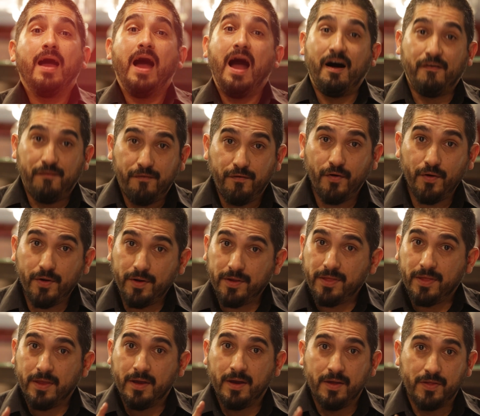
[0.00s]
Avoid
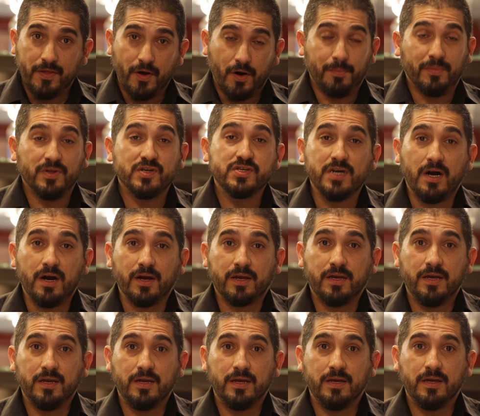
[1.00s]
thermal shock.
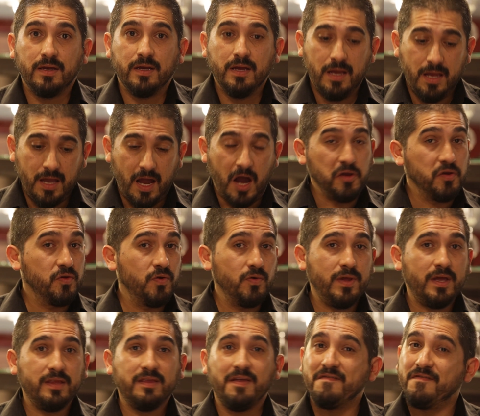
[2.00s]
How you do
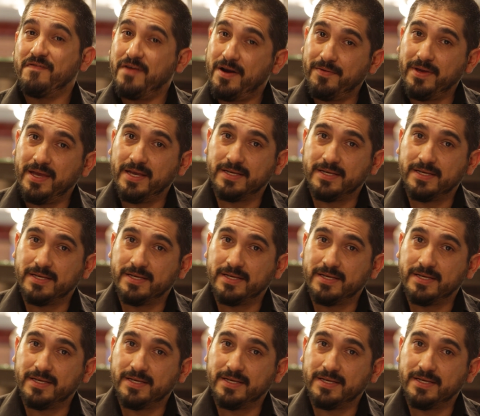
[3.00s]
that? Very